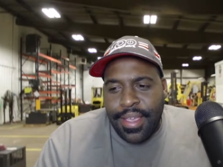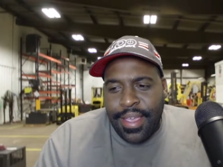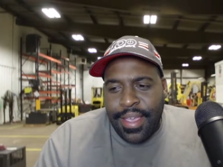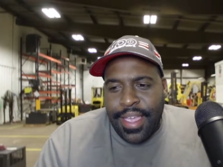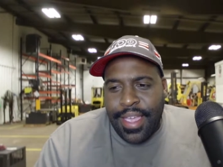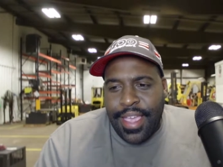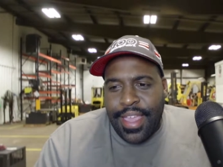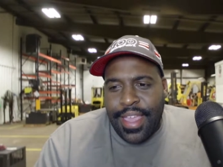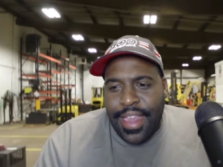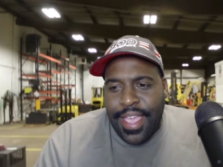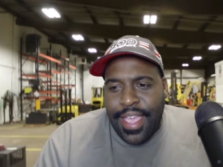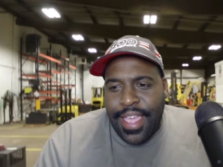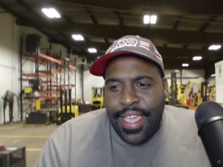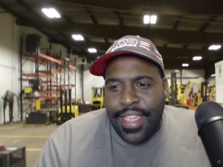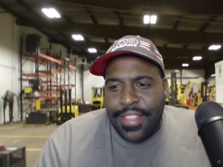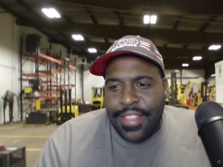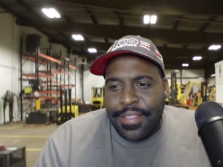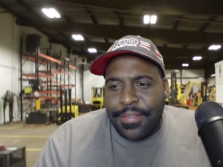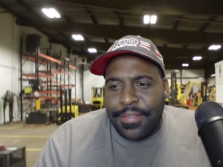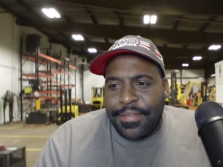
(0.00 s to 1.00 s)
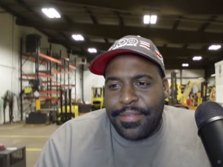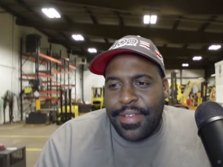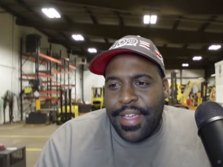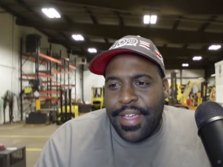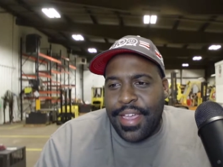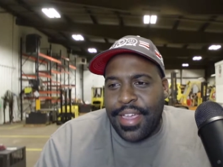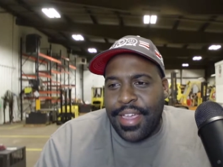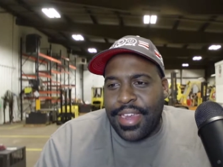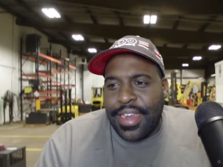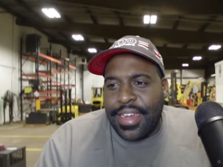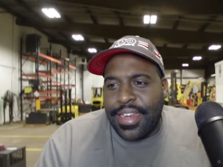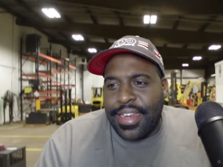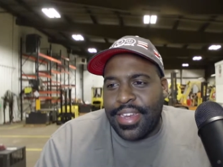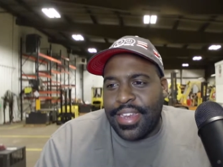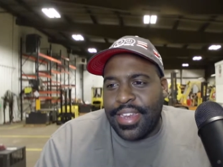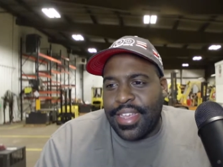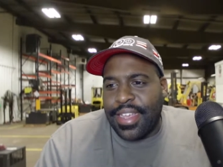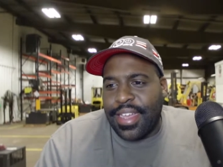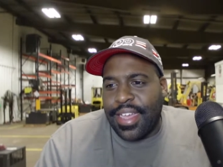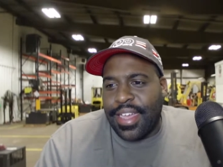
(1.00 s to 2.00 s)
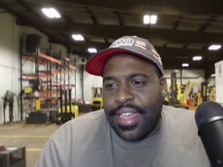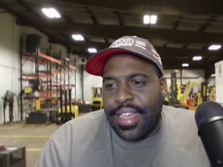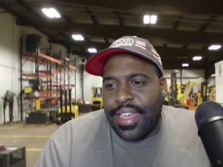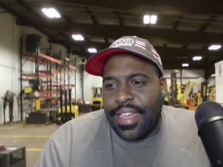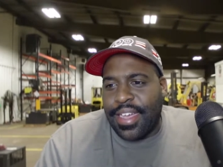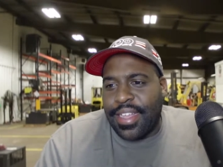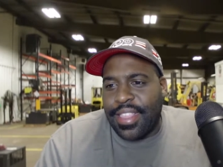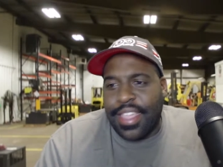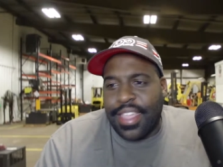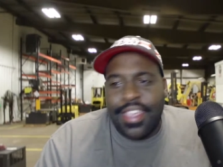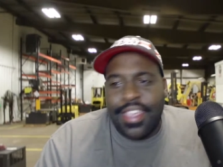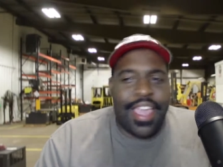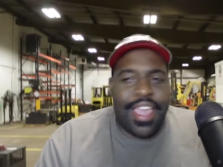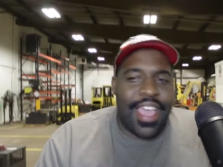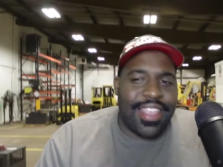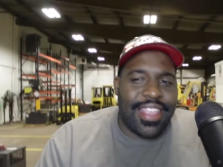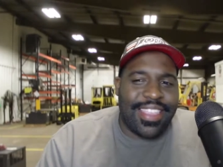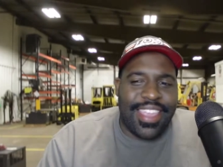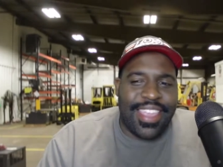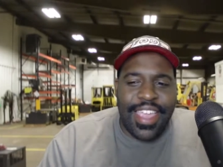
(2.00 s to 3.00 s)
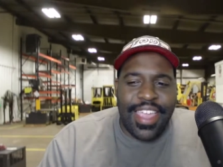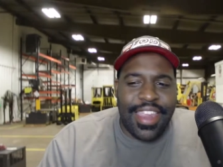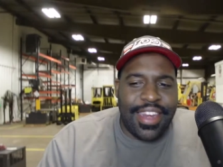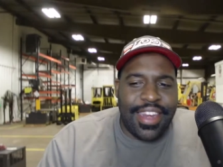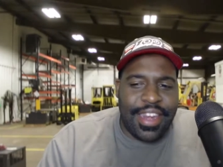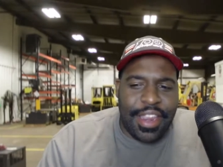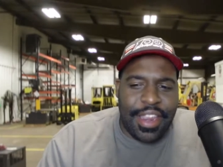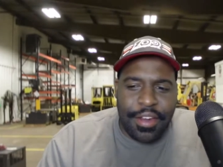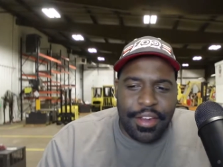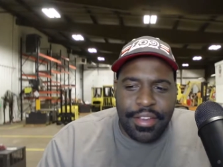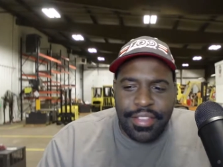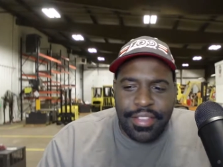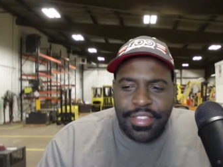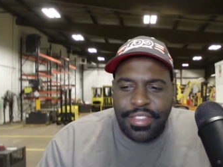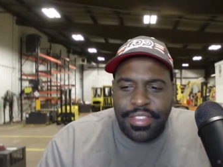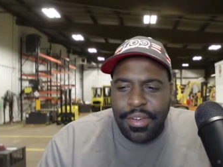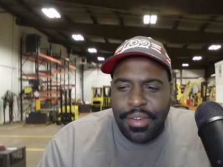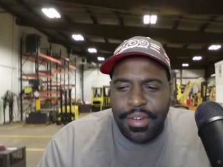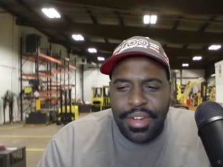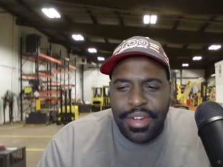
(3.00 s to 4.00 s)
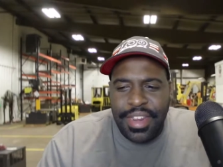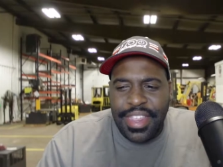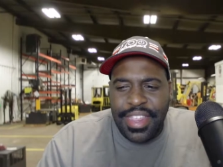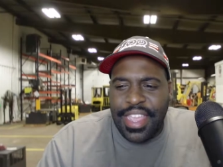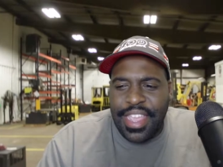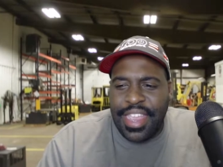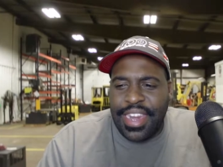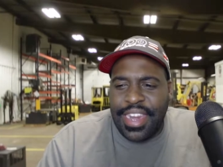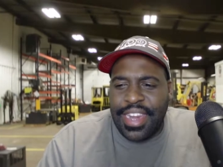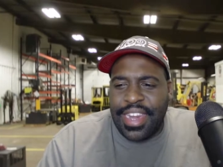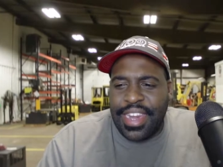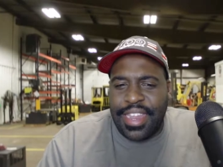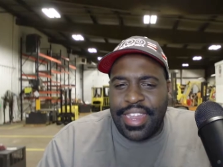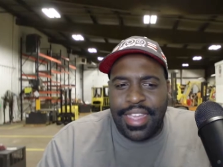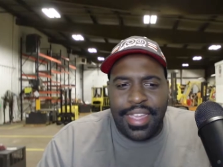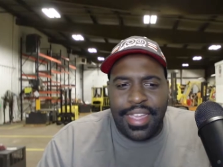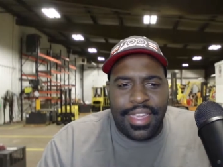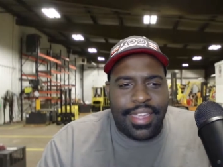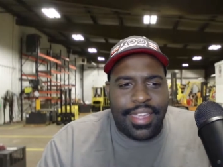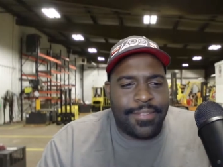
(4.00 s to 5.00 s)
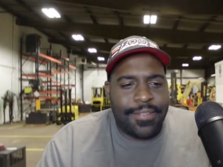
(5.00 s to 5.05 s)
And I had to find, like at the end there, it started getting a